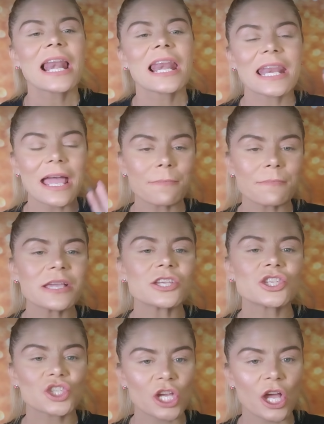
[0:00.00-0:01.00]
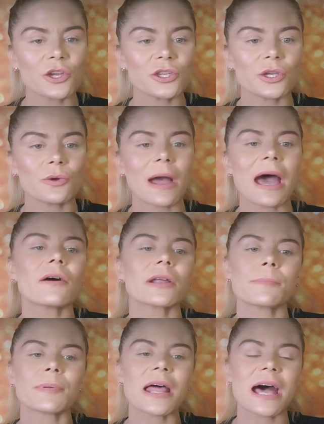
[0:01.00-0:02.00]
let me show you how
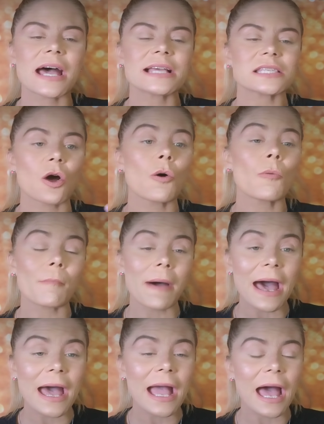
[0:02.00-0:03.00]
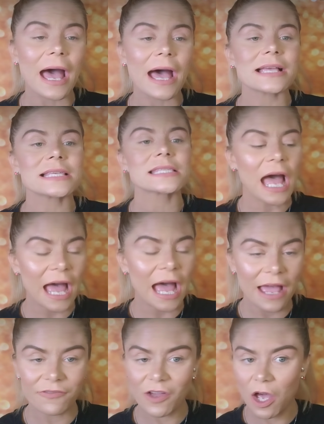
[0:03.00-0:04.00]
it applies on my eyes. I
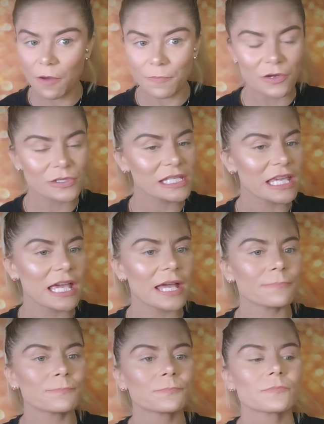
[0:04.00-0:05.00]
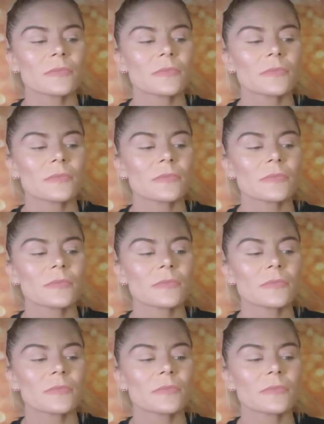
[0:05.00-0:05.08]
have combo skin,